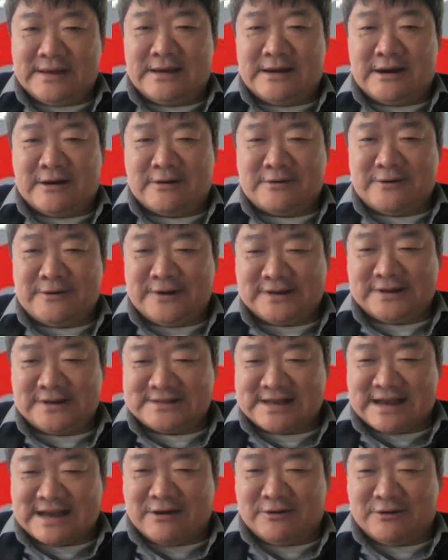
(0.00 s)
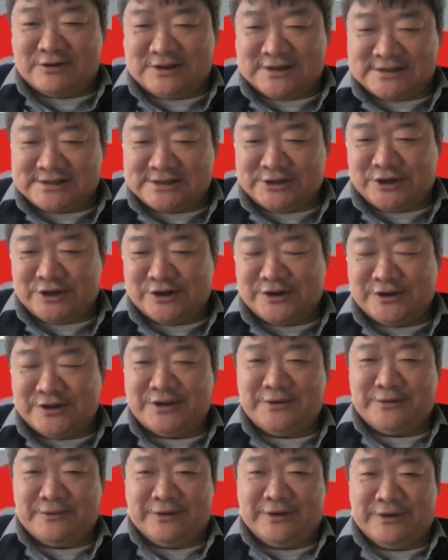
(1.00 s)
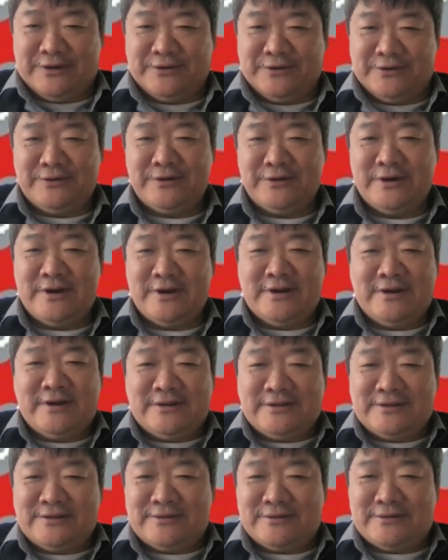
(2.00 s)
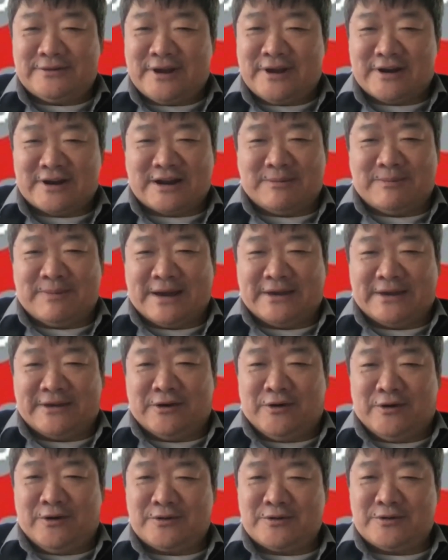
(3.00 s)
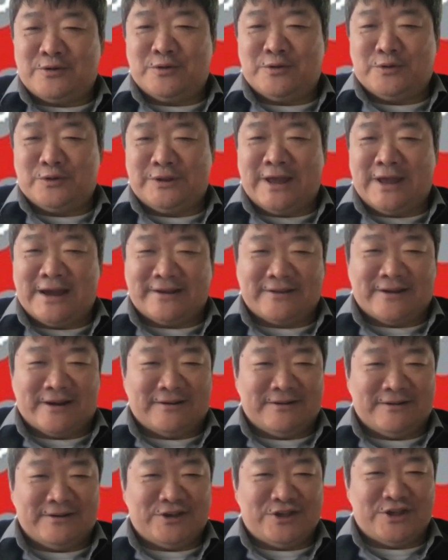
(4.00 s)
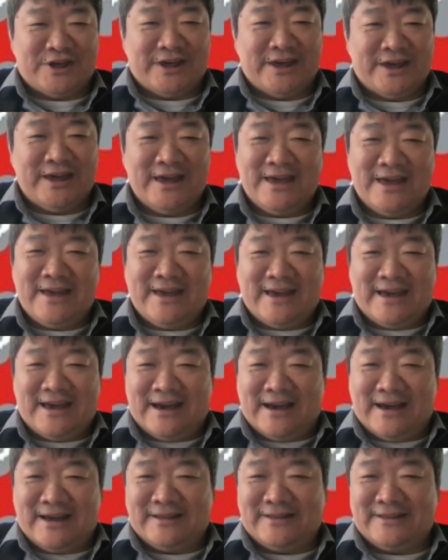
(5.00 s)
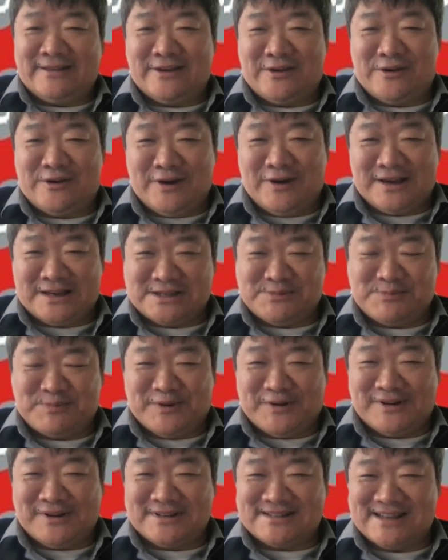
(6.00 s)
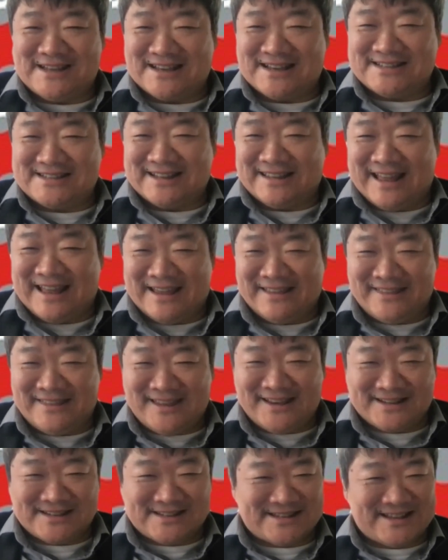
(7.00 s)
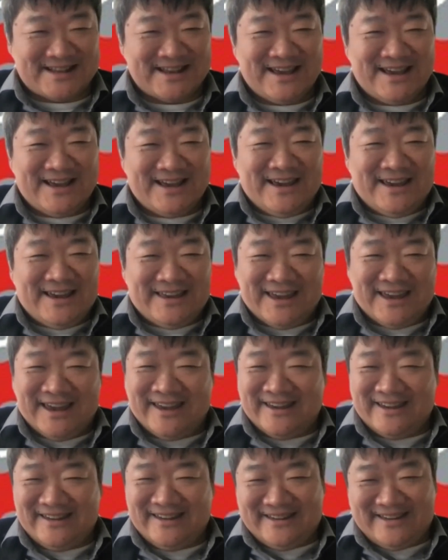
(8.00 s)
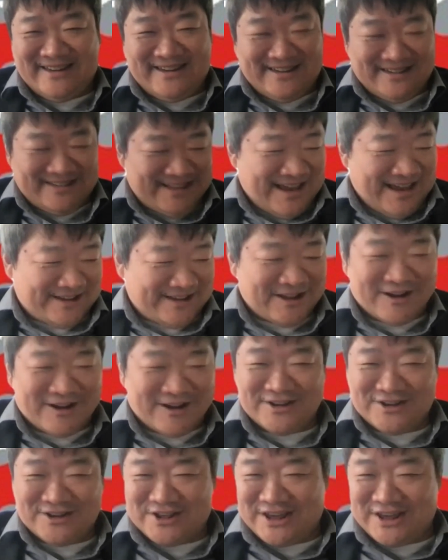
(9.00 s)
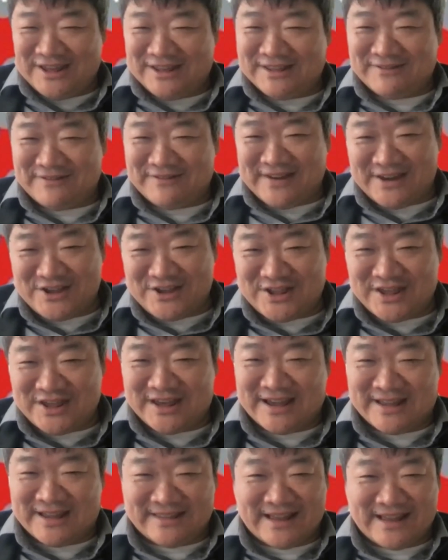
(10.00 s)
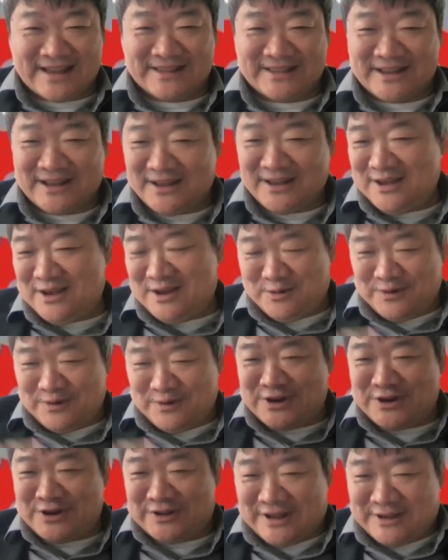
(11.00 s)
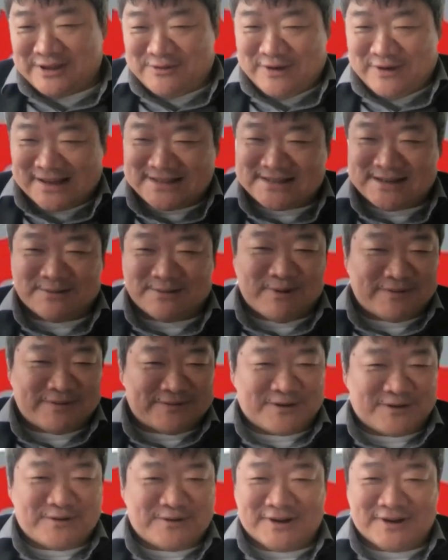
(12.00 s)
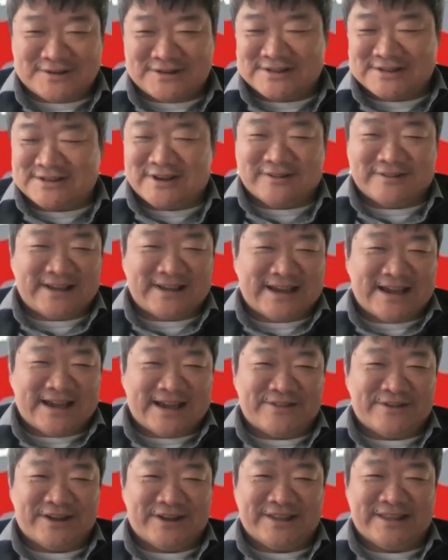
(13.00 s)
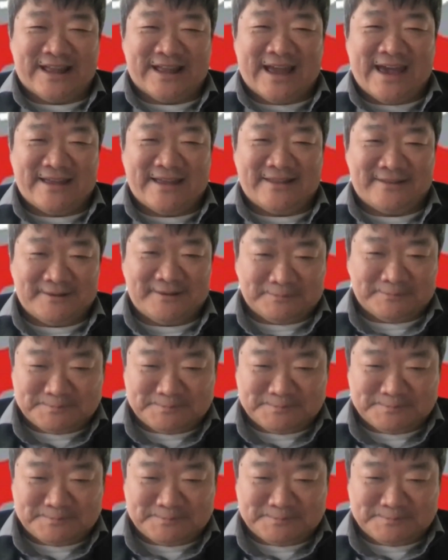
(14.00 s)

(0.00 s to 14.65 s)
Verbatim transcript: Oh, Chris, I'll just turn to you to talk about your cool technology and your experience as a dentist in technology innovation, and then we could address some of the questions altogether in the end.